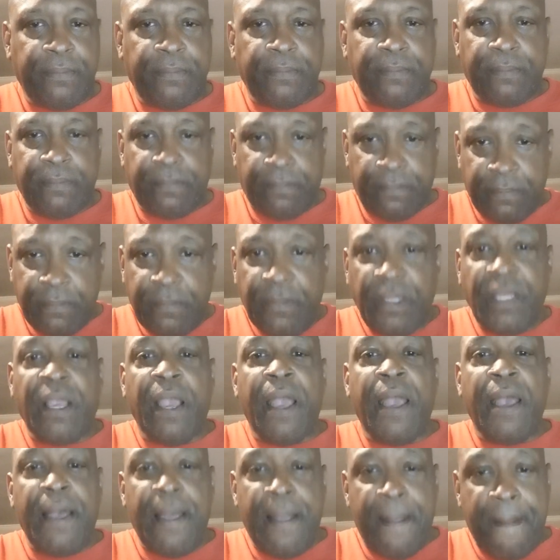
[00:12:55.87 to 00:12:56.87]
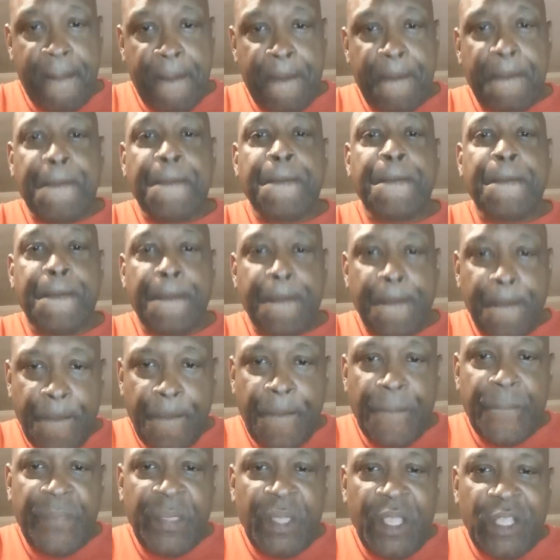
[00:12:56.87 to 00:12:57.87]
Yeah.
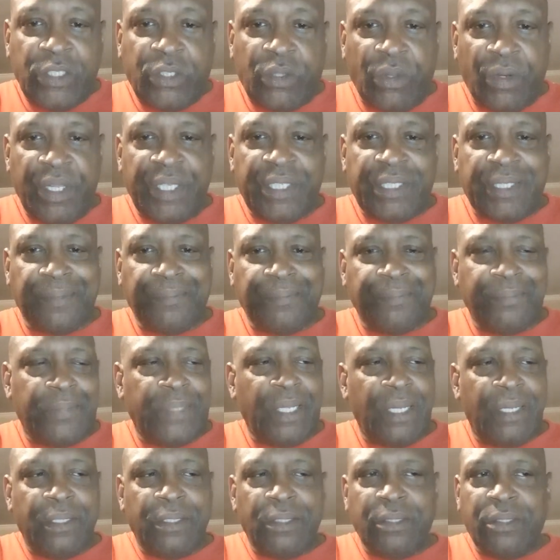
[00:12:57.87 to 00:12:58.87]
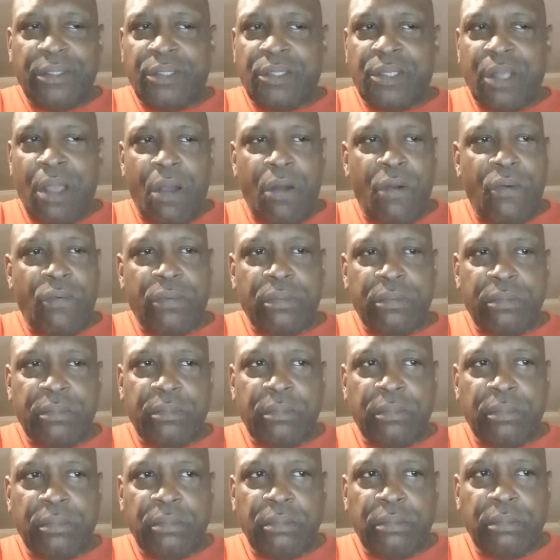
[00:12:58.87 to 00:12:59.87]
So listen, don't,
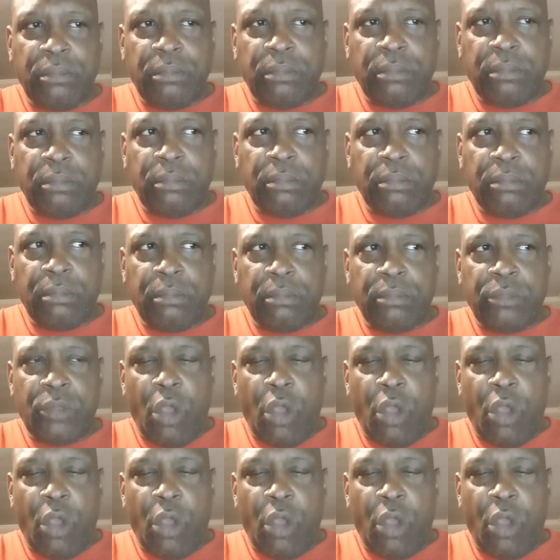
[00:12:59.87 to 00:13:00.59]
on this